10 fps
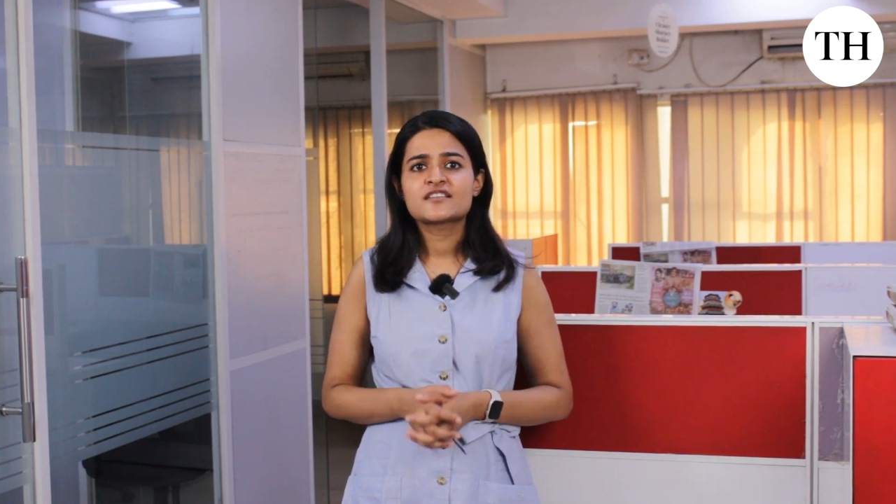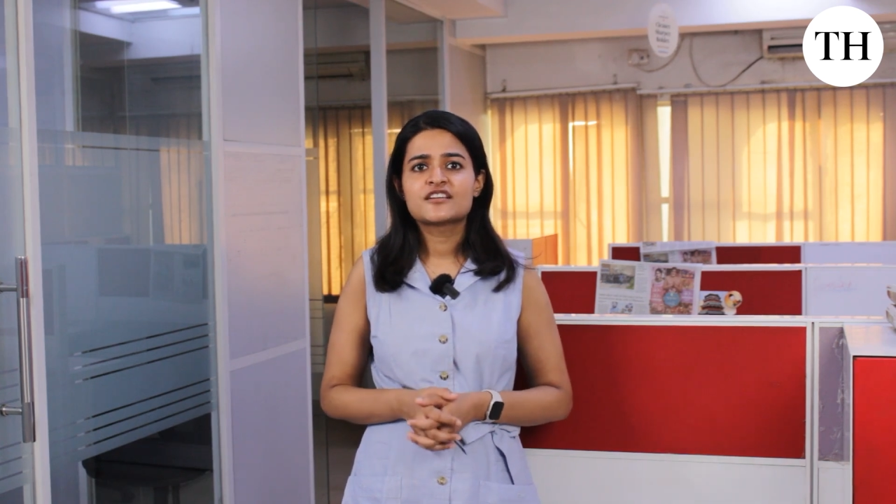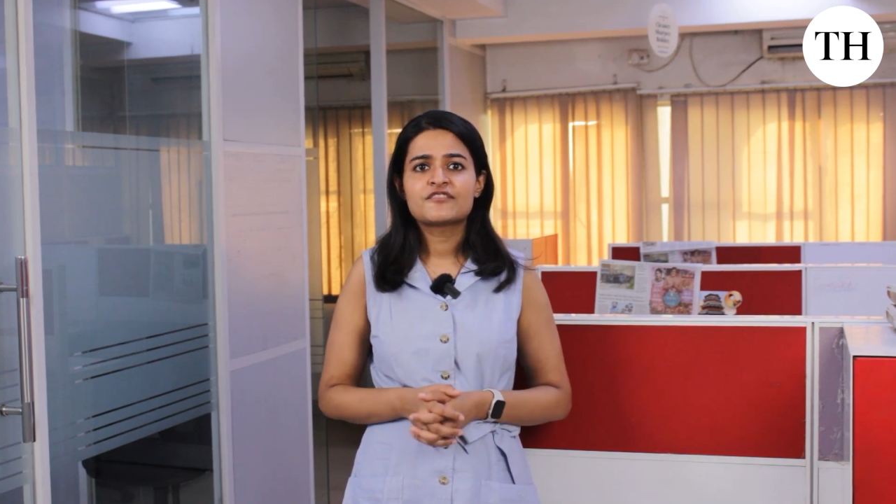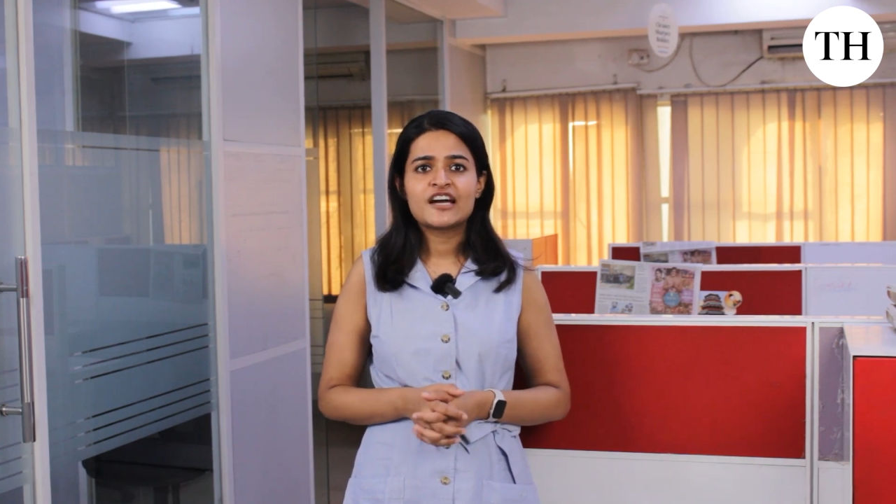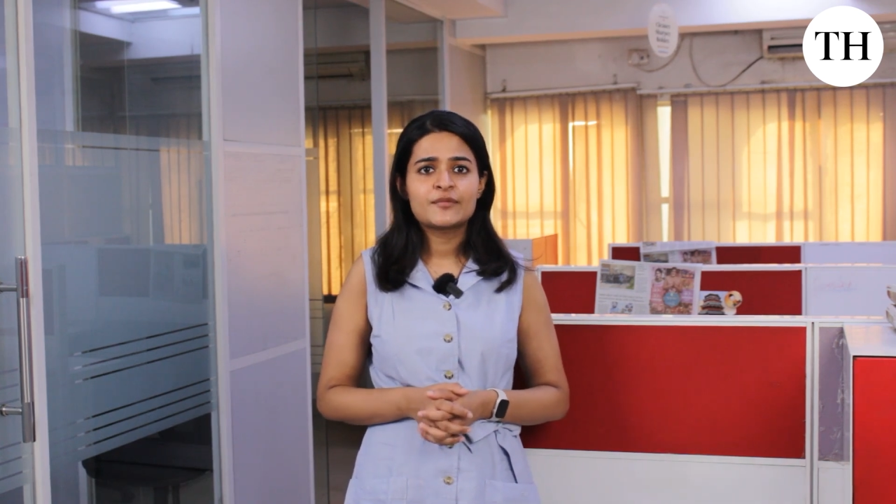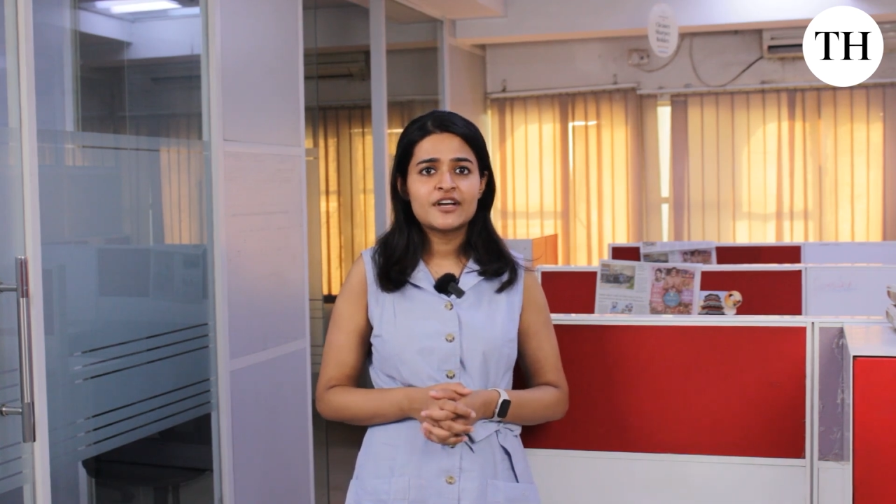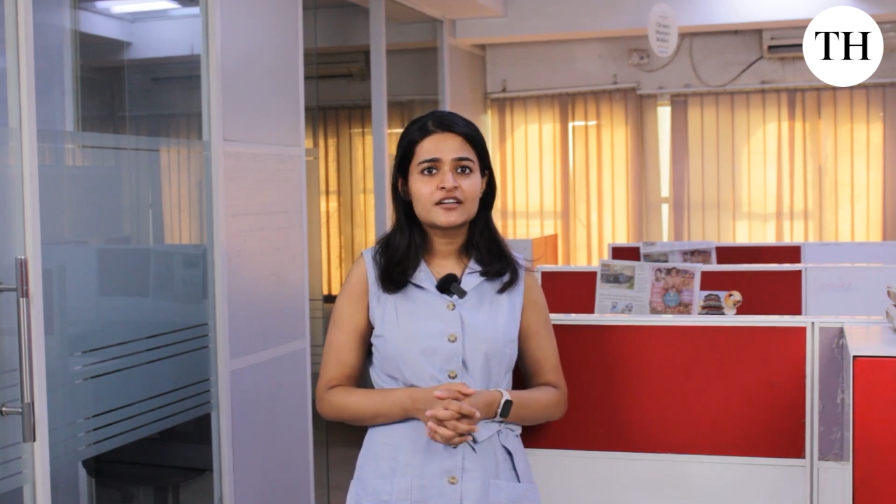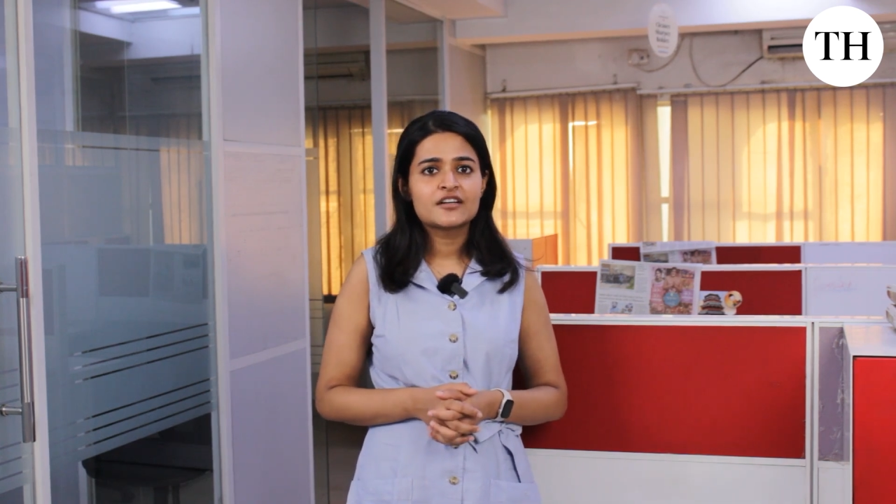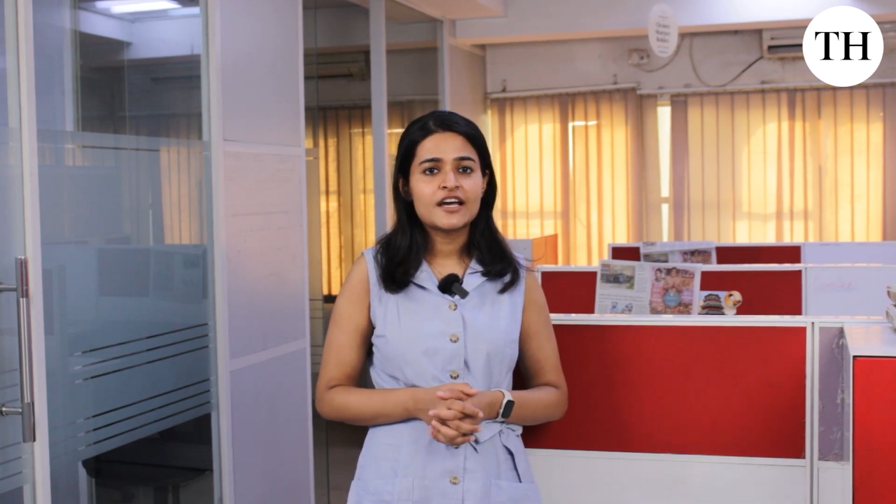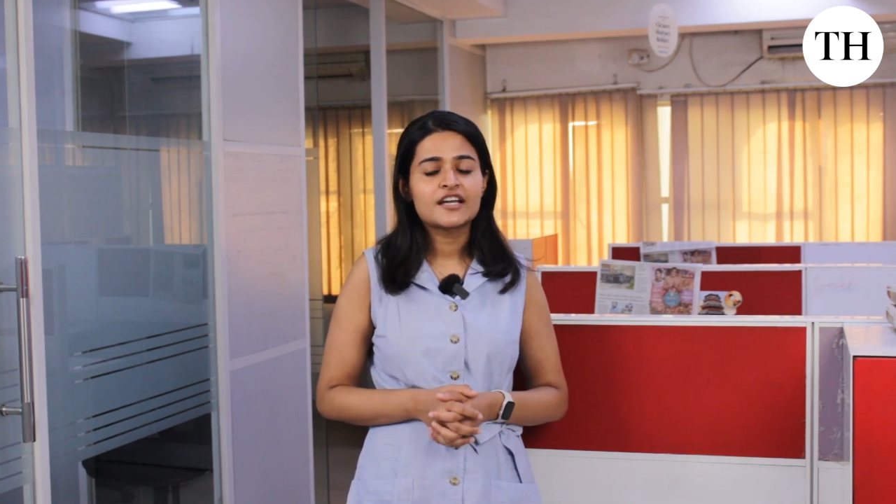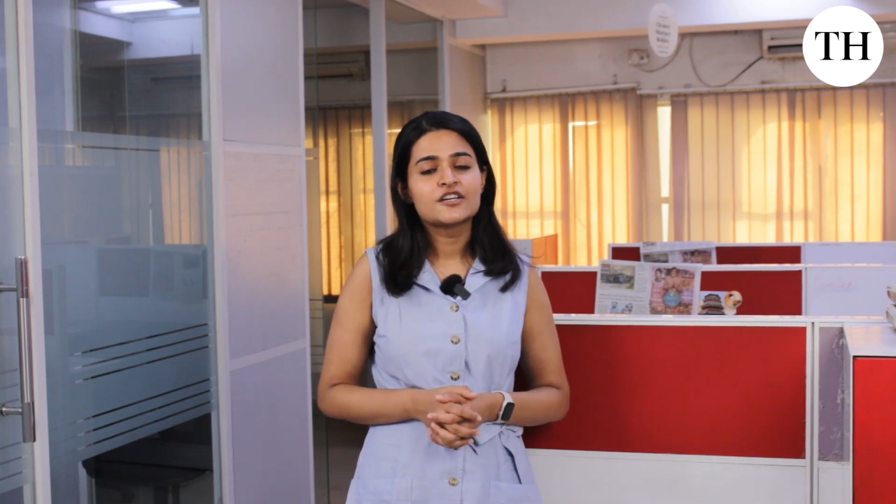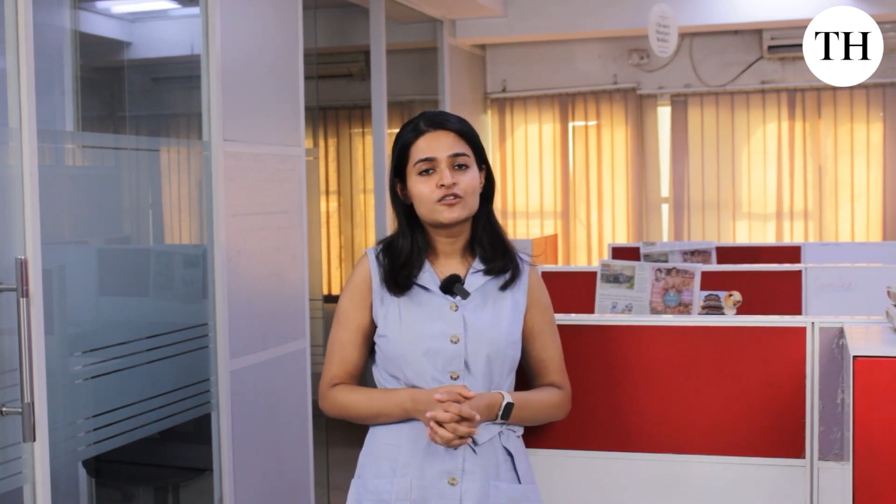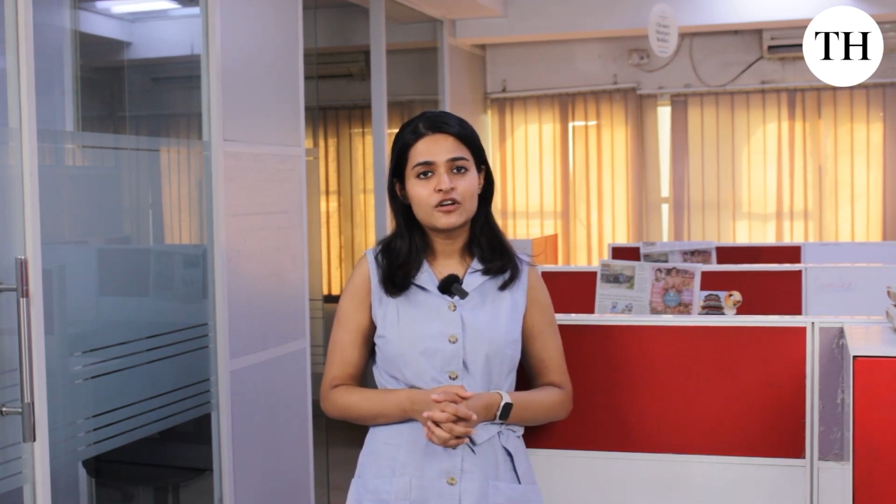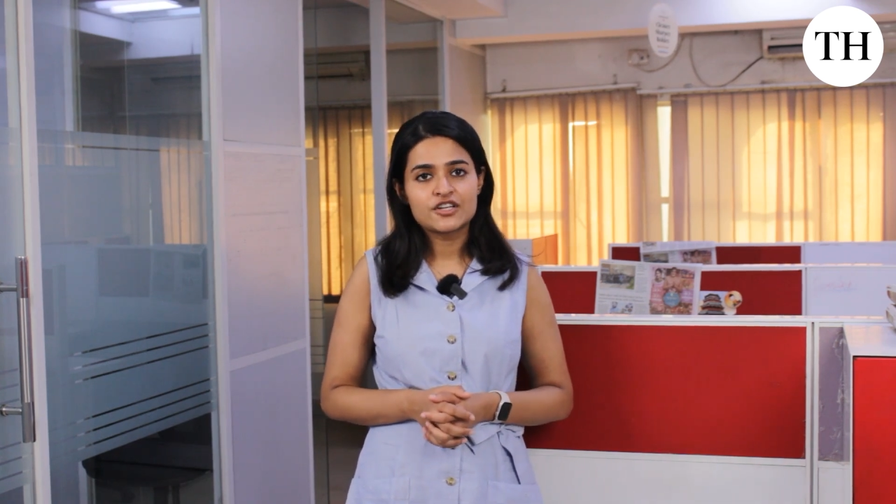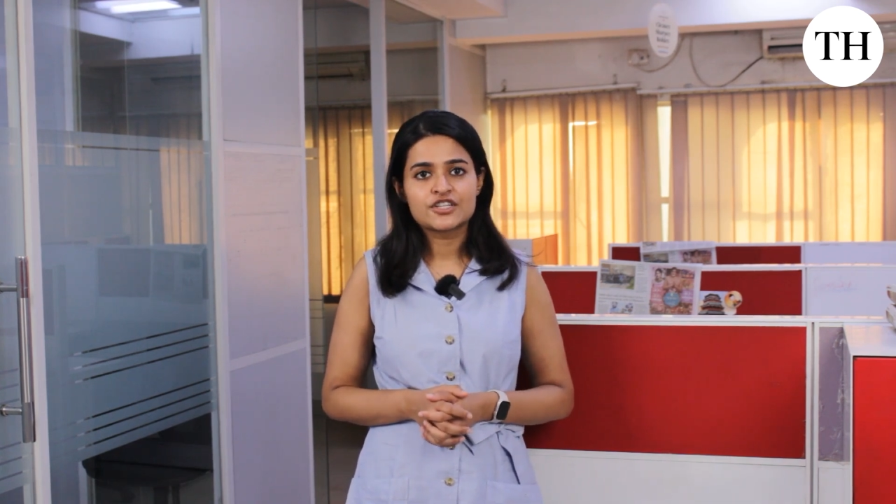environmental and
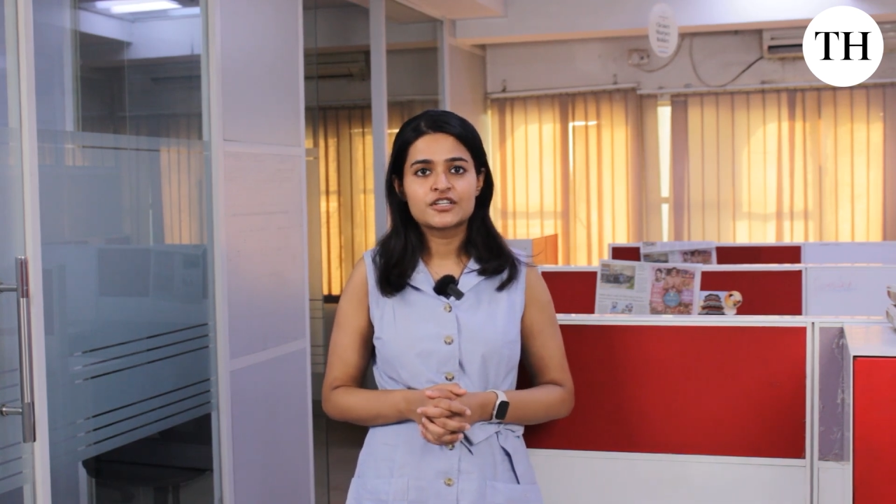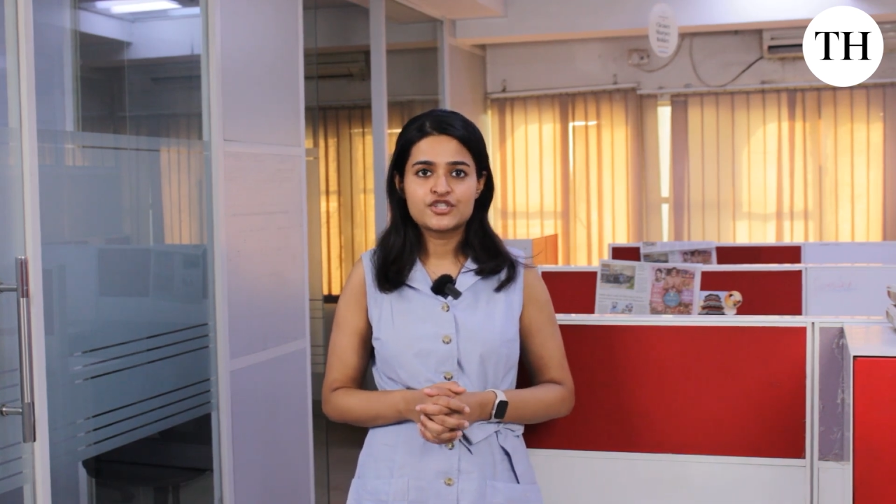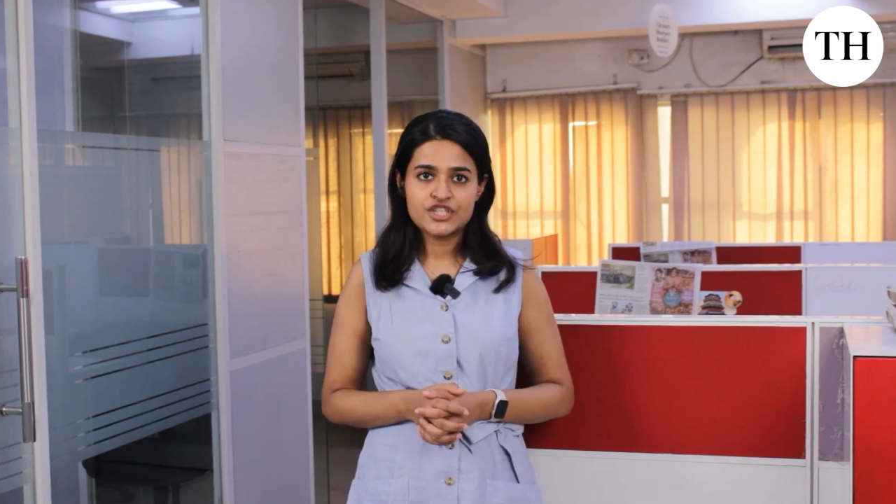ecological